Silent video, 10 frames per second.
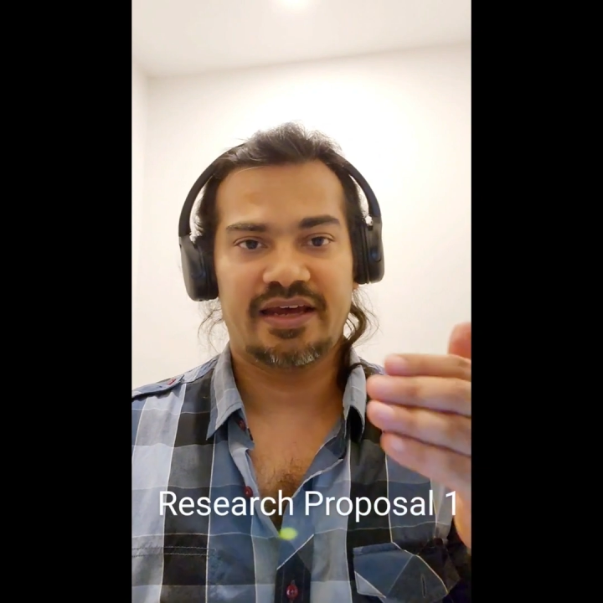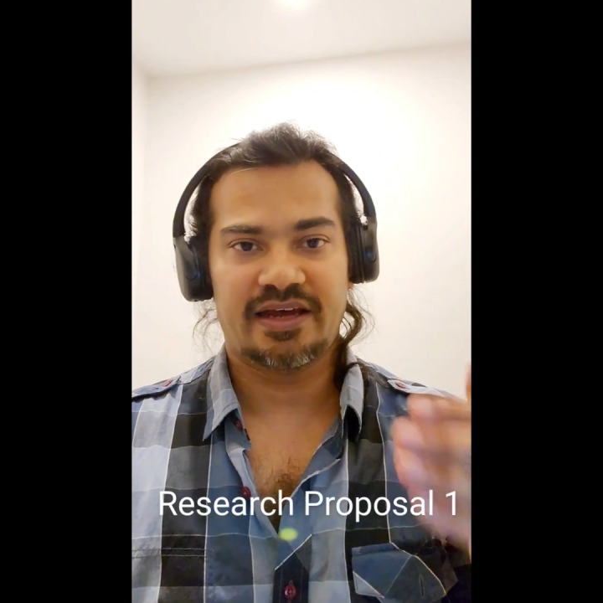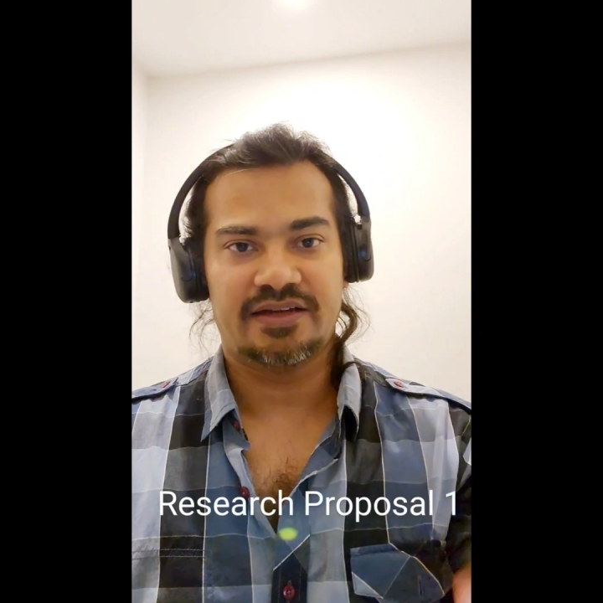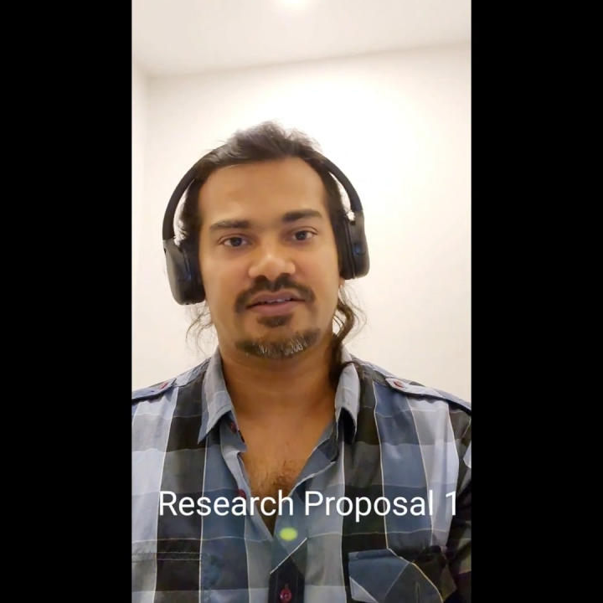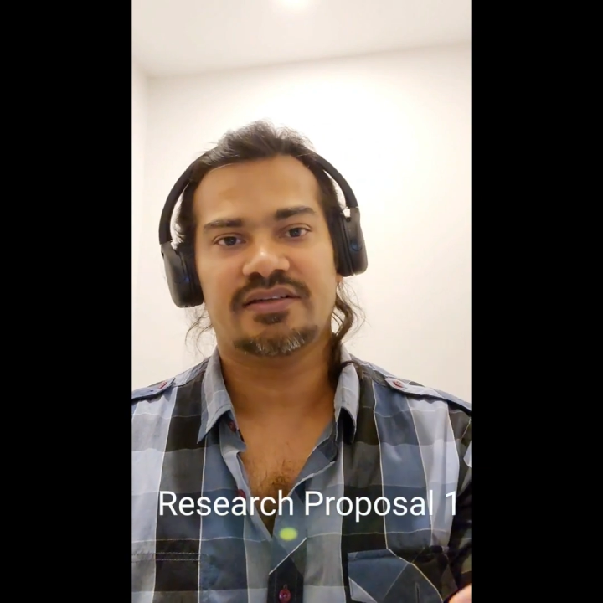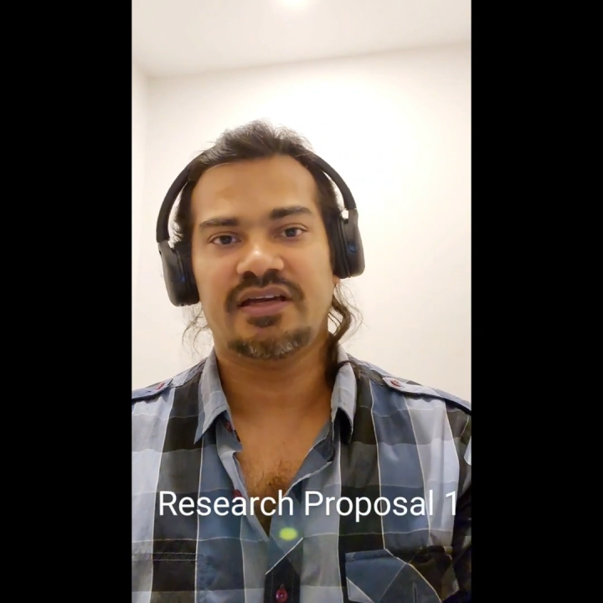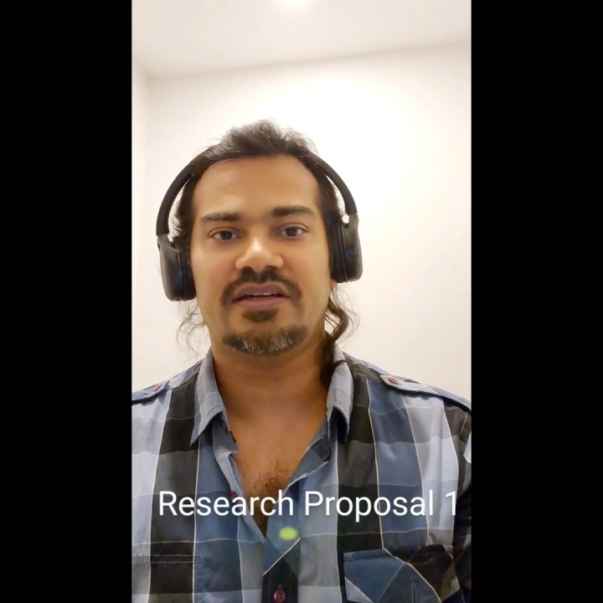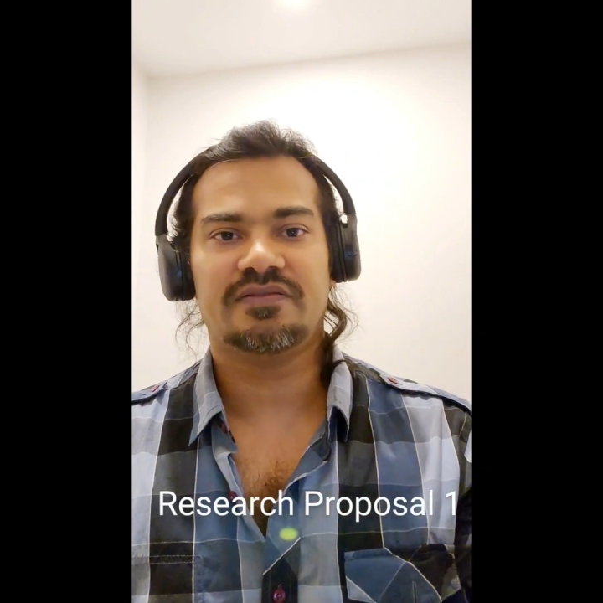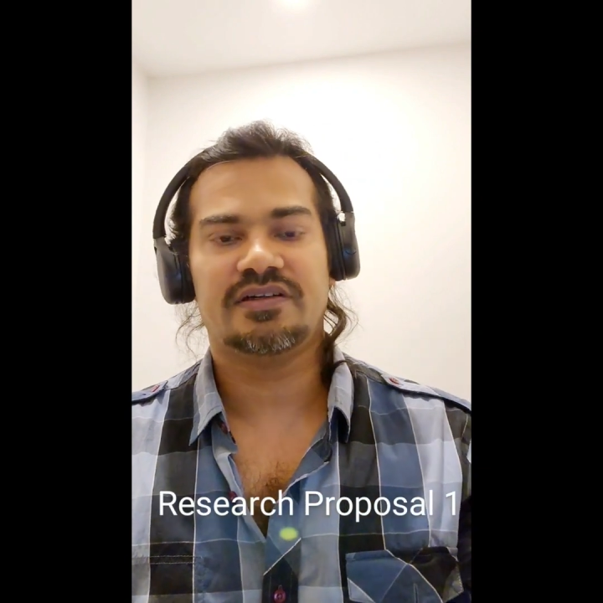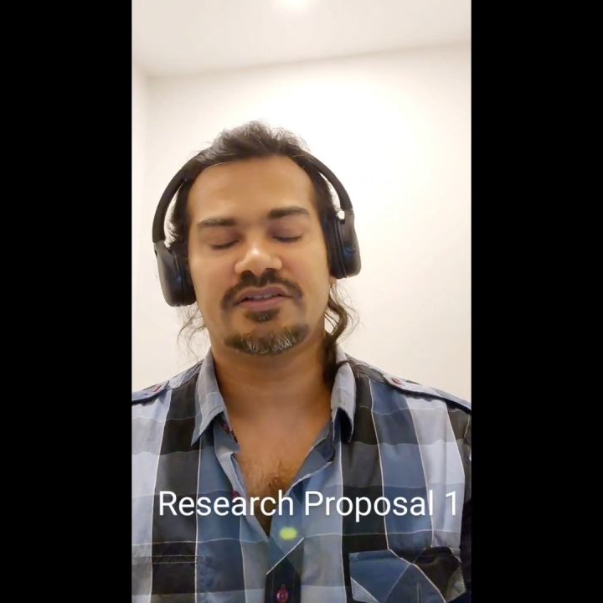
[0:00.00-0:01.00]
and
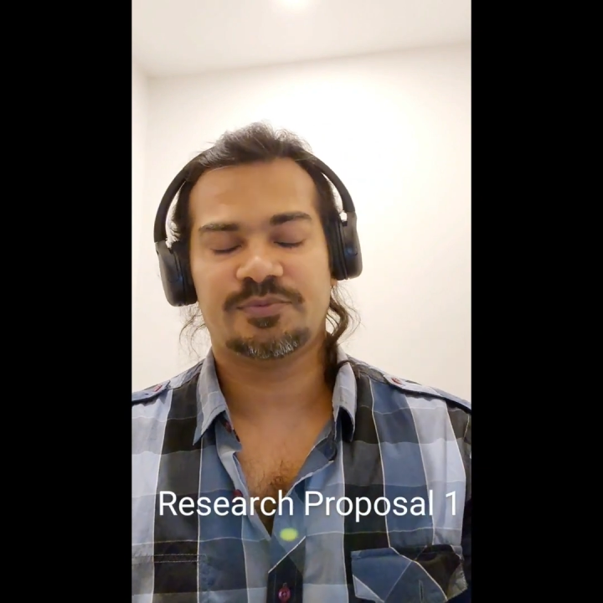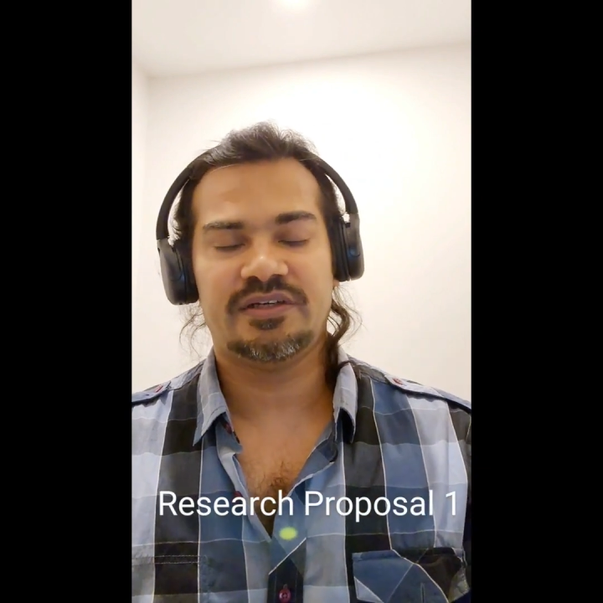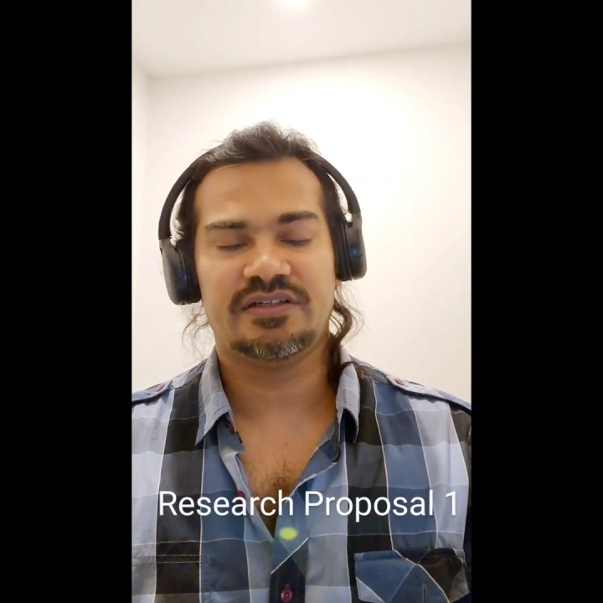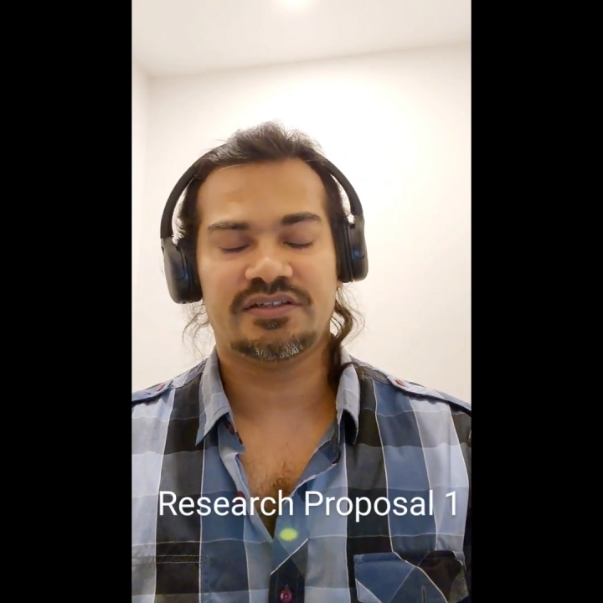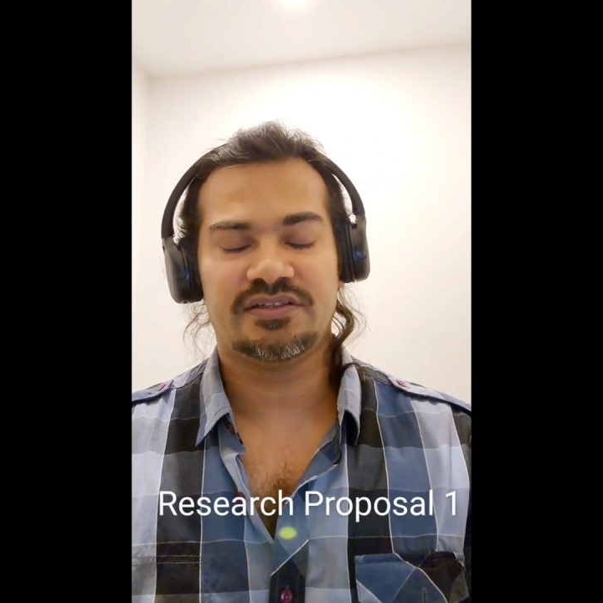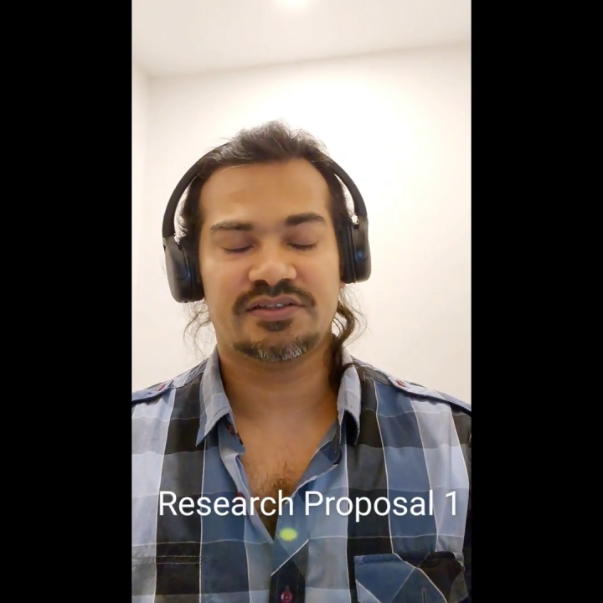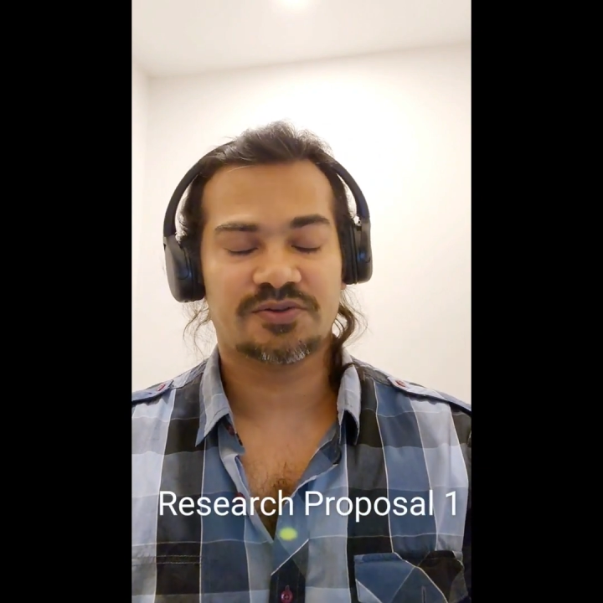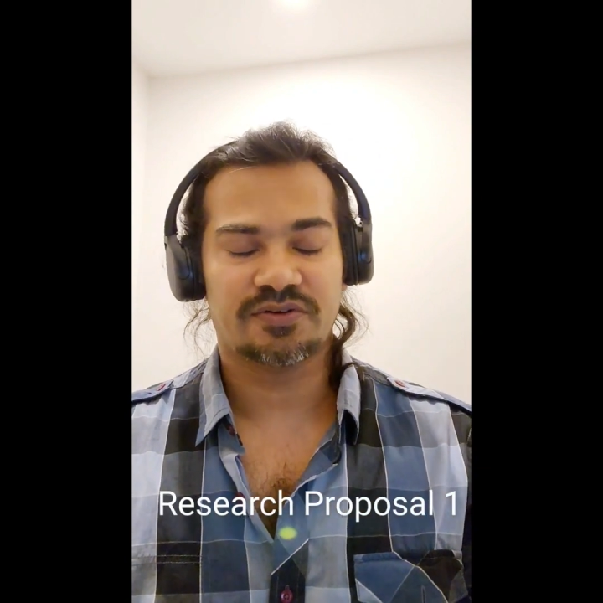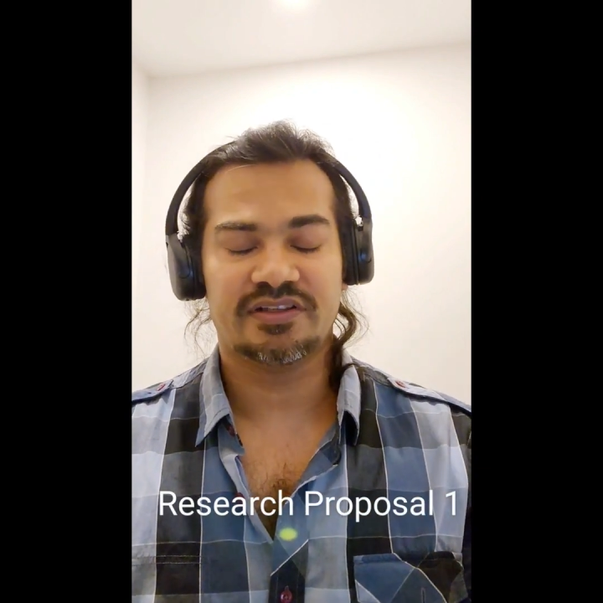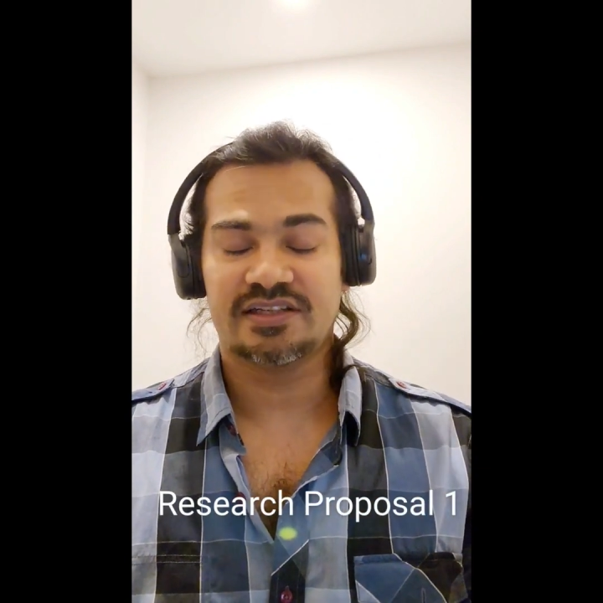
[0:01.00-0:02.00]
native English speaking teachers,
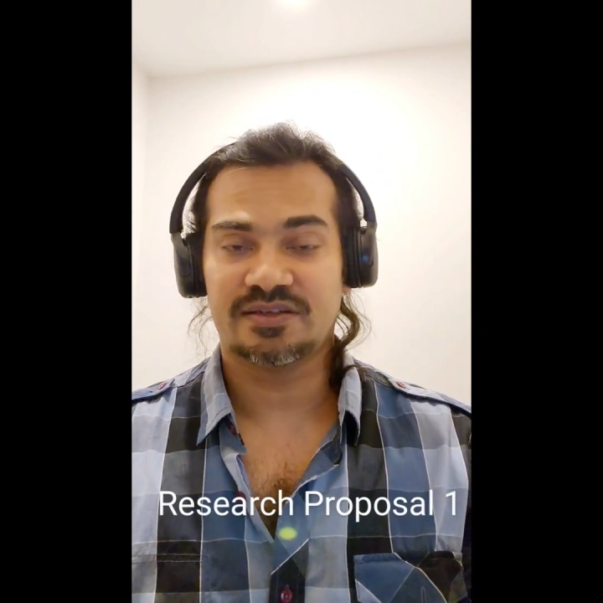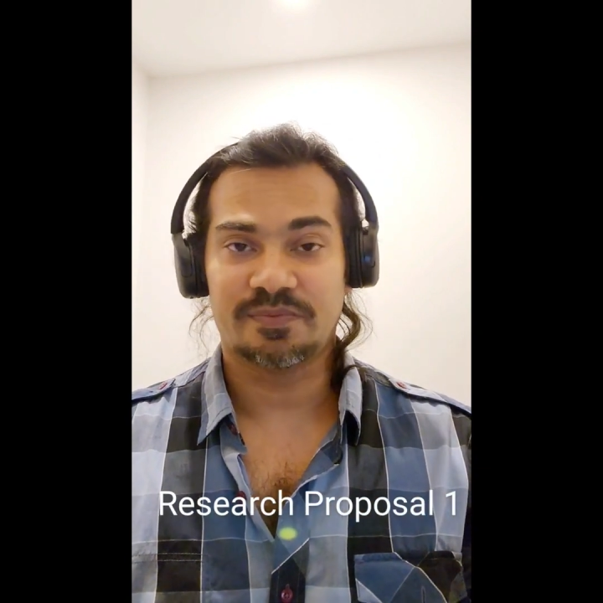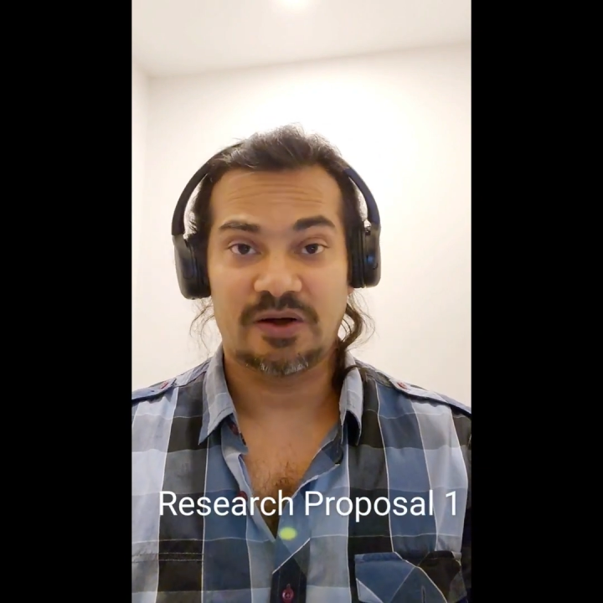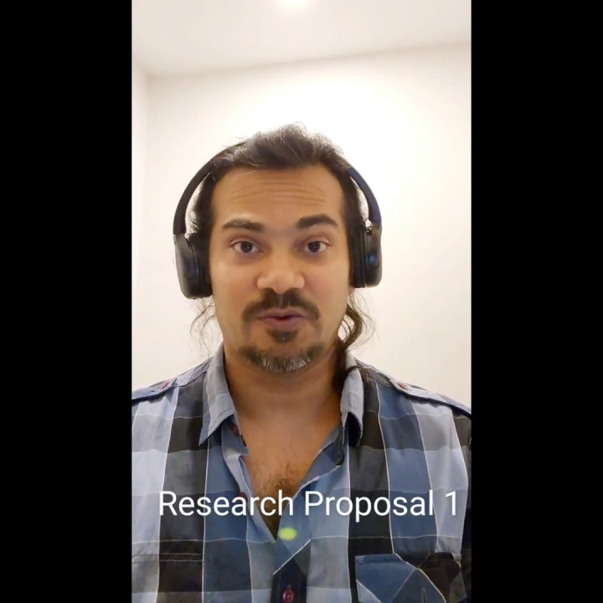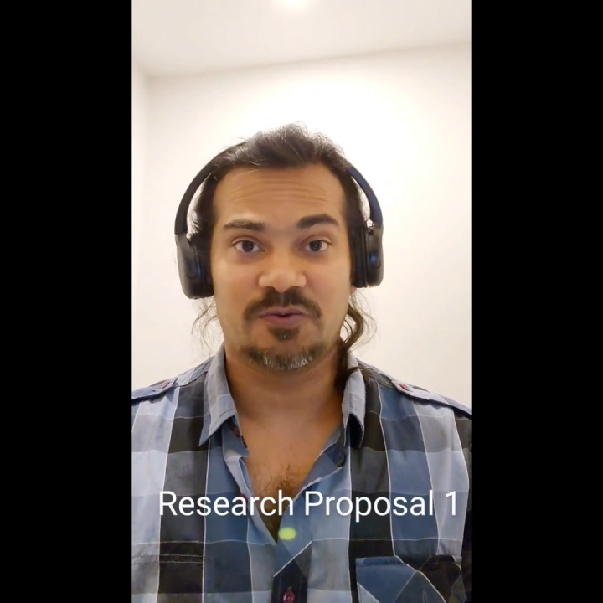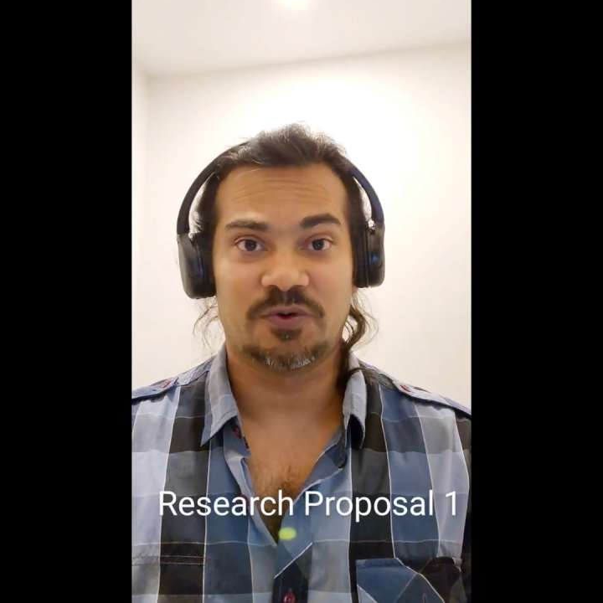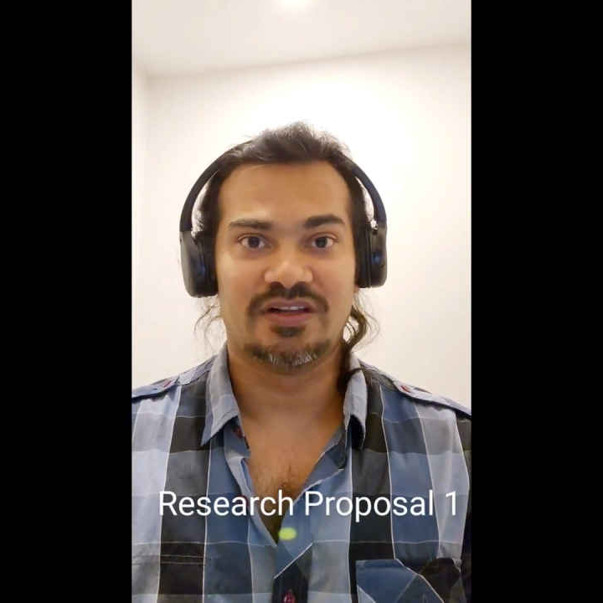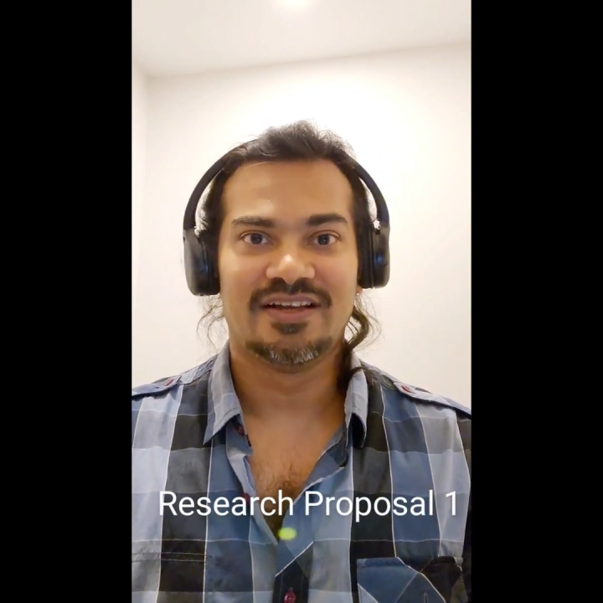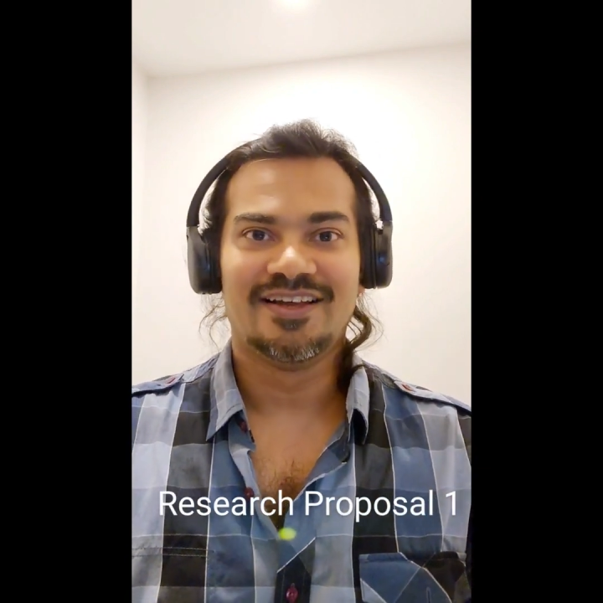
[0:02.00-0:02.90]
sorry, that's a mouthful,